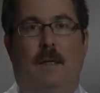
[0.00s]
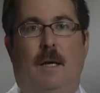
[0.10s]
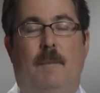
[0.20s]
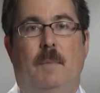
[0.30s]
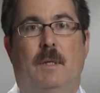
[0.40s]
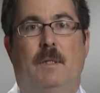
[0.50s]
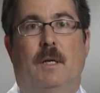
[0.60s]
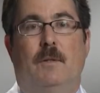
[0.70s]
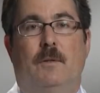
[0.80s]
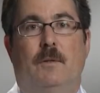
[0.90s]
I'm uh,
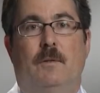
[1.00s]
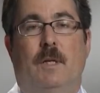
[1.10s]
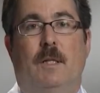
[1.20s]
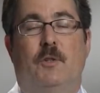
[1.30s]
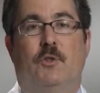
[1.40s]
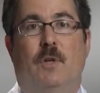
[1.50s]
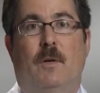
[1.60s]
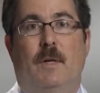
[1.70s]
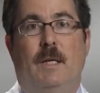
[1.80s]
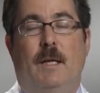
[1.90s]
Dr. Douglas
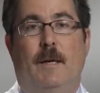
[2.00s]
Scharre.